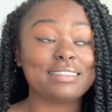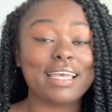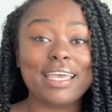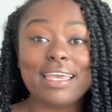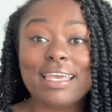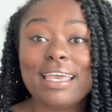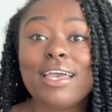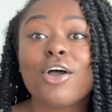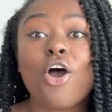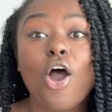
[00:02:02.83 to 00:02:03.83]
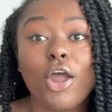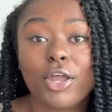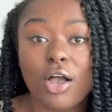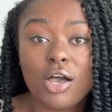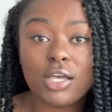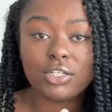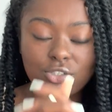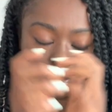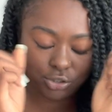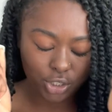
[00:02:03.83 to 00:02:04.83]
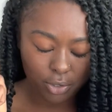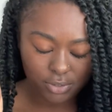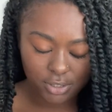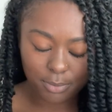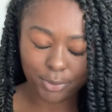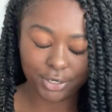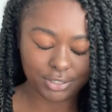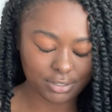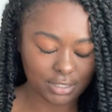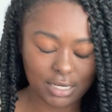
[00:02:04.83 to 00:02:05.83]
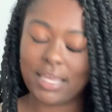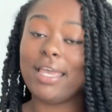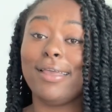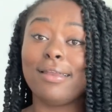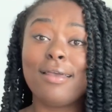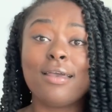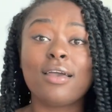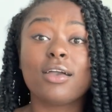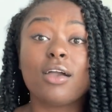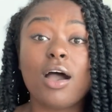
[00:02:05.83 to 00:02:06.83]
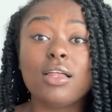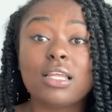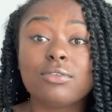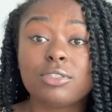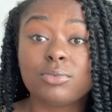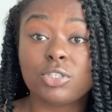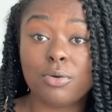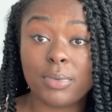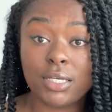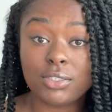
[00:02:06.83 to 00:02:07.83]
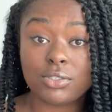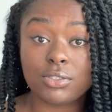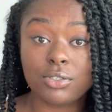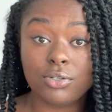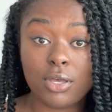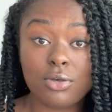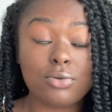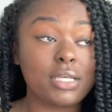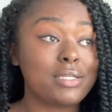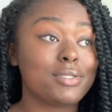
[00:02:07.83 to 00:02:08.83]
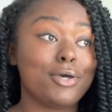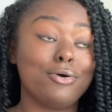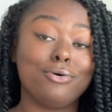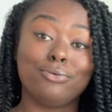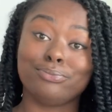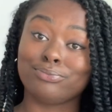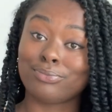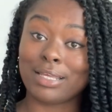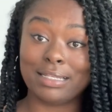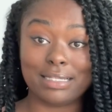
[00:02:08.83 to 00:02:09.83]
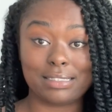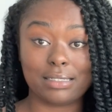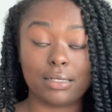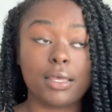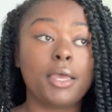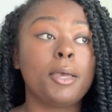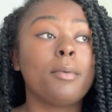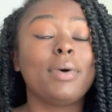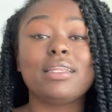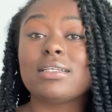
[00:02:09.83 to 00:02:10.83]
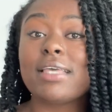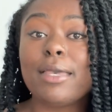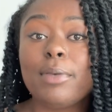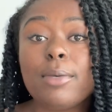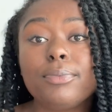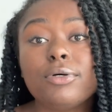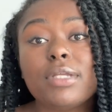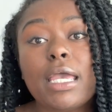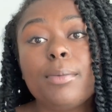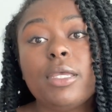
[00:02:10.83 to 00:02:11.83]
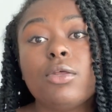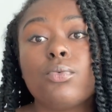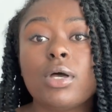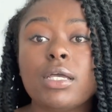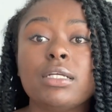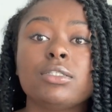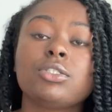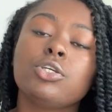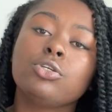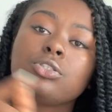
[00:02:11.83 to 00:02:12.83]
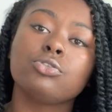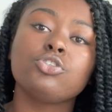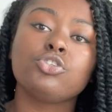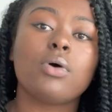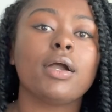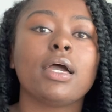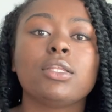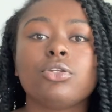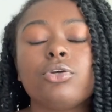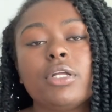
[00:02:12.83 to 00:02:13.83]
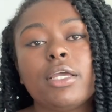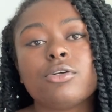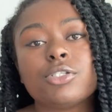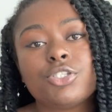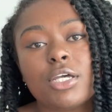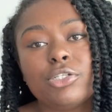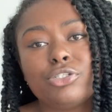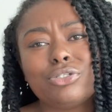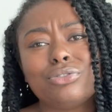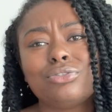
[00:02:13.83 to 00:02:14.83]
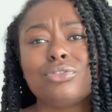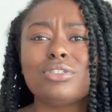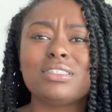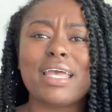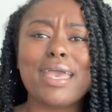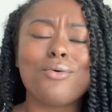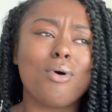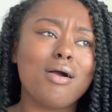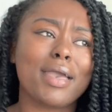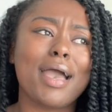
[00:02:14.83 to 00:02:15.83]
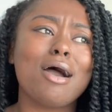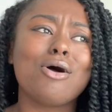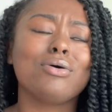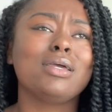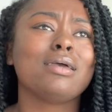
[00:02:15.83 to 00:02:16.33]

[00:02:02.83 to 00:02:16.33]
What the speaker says: they are God's chosen person, and God loves them so much, and so listen. But the same people, they be the ones, as soon as you walk out the door, they gonna judge you. As soon as they walk out